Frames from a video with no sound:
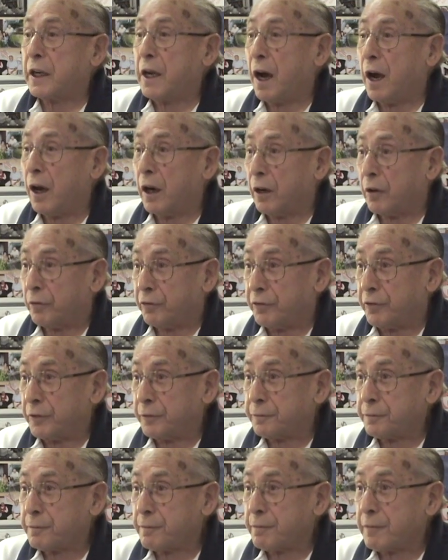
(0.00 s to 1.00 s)
Holliff
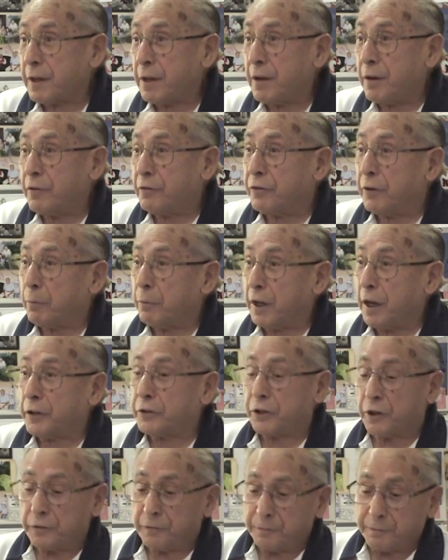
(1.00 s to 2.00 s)
from
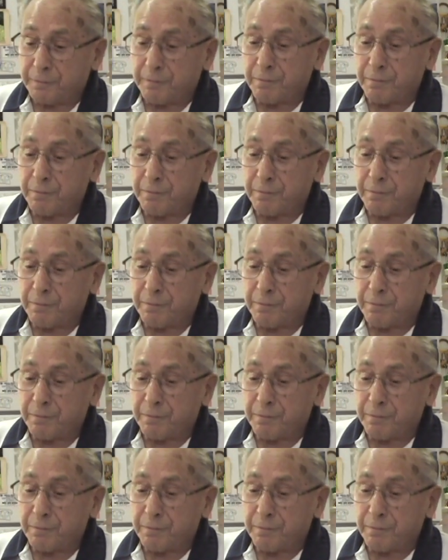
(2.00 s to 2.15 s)
London.